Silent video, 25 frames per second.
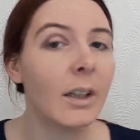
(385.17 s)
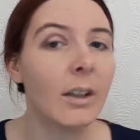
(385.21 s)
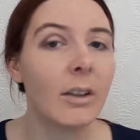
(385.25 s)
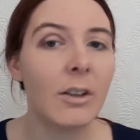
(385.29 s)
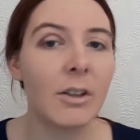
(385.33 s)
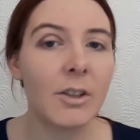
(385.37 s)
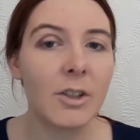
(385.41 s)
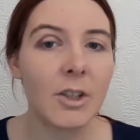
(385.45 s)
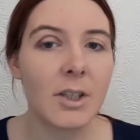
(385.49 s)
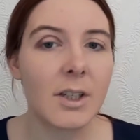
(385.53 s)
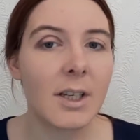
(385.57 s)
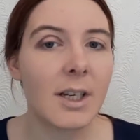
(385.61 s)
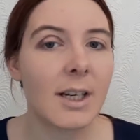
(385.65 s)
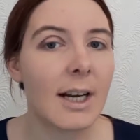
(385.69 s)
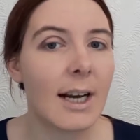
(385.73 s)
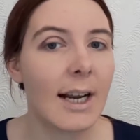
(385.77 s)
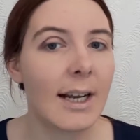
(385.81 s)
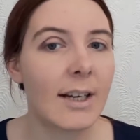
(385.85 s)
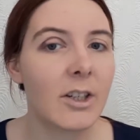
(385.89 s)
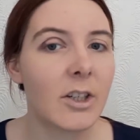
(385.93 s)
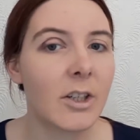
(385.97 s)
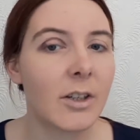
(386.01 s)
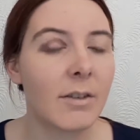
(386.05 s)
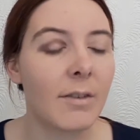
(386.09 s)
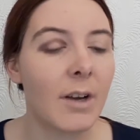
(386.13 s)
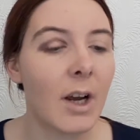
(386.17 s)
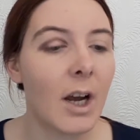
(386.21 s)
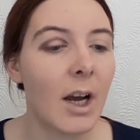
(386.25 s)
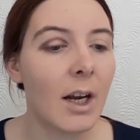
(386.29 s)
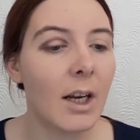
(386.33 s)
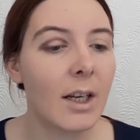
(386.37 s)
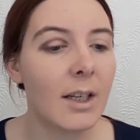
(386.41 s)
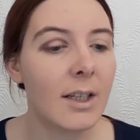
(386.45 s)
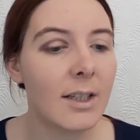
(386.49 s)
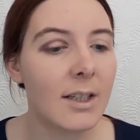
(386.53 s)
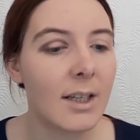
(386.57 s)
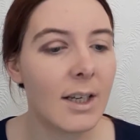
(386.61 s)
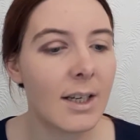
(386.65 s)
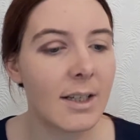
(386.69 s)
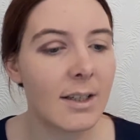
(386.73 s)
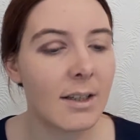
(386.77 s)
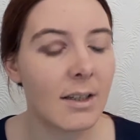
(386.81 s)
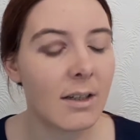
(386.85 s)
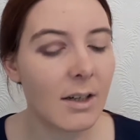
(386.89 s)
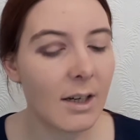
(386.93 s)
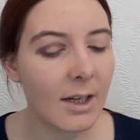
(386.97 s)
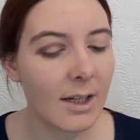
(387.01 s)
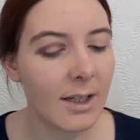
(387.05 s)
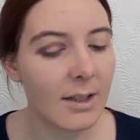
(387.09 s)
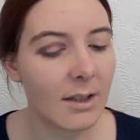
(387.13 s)
not just a collection of colours, it's a
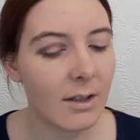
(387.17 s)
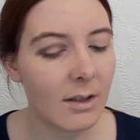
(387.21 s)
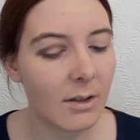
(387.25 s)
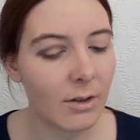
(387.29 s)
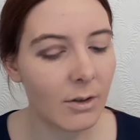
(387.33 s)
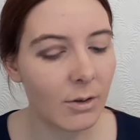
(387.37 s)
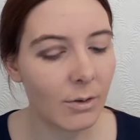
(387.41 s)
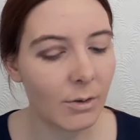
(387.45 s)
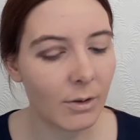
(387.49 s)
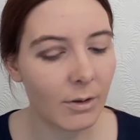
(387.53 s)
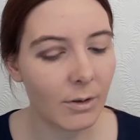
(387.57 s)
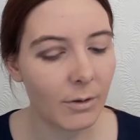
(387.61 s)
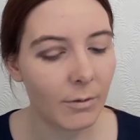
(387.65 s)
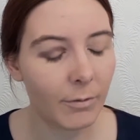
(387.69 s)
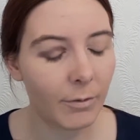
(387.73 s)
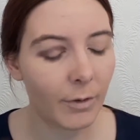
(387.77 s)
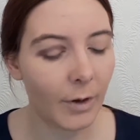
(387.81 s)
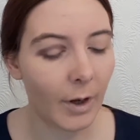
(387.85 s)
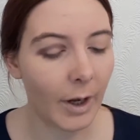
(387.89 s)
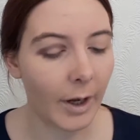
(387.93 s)
nice sort of